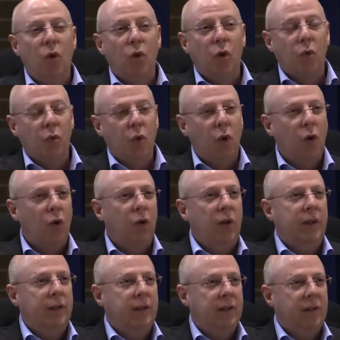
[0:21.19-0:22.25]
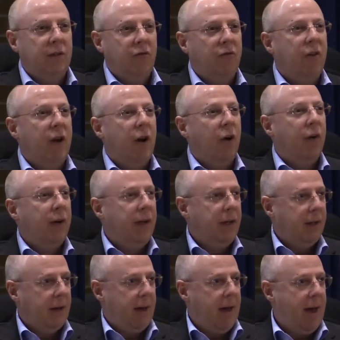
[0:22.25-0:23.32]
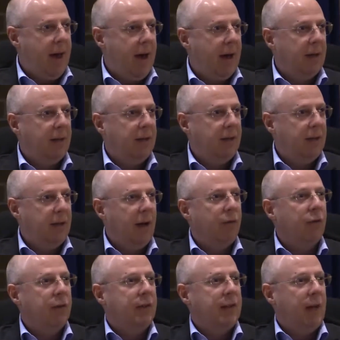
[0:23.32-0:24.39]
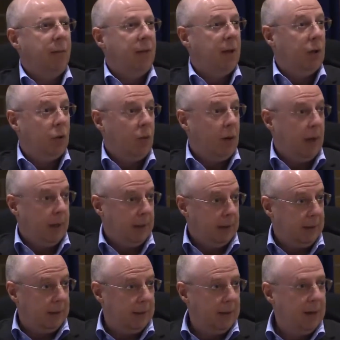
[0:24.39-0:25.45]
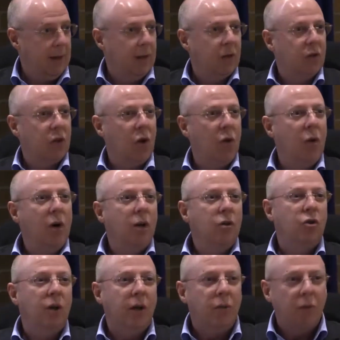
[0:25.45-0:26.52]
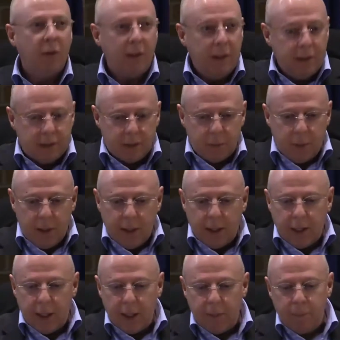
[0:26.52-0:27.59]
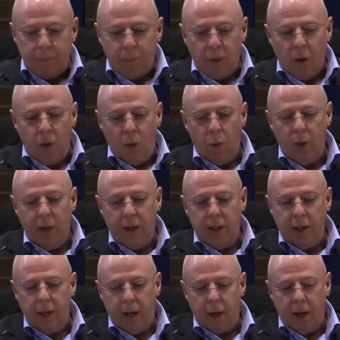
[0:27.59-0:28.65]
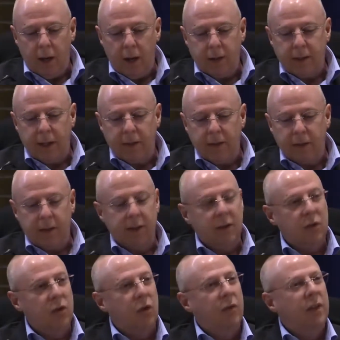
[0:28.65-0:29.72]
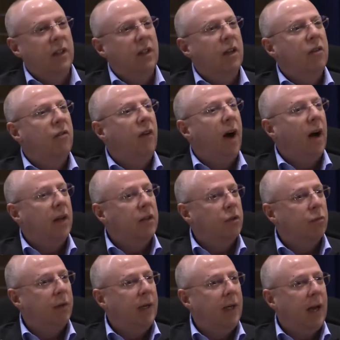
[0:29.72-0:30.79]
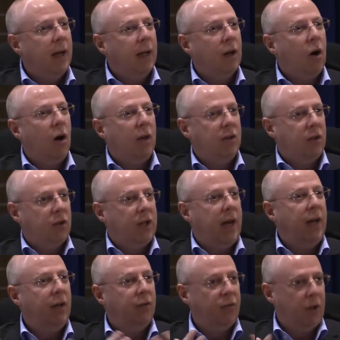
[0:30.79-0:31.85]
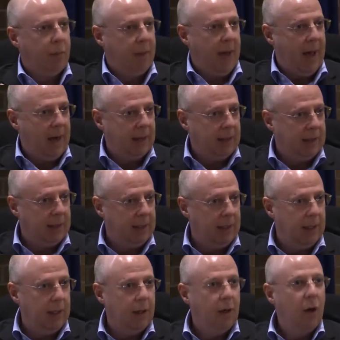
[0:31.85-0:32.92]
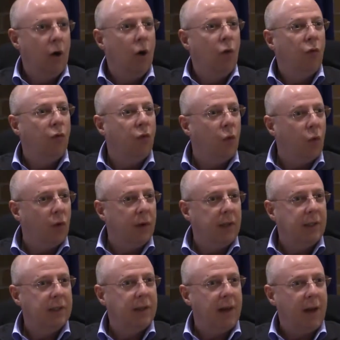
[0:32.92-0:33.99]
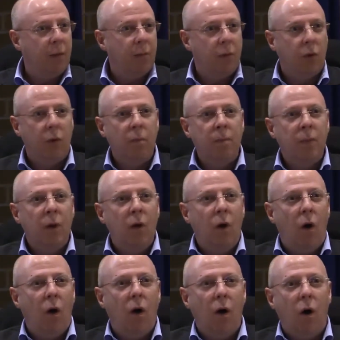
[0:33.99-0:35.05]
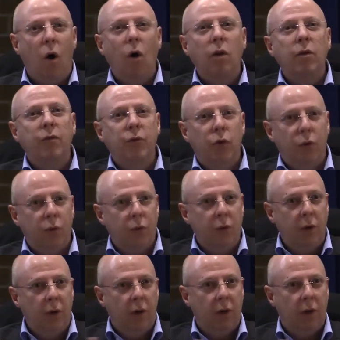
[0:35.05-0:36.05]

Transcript: the role is varied and never the same thing twice. So generally speaking, we as ethicists serve in an advisory and a consultative capacity. For example, all of you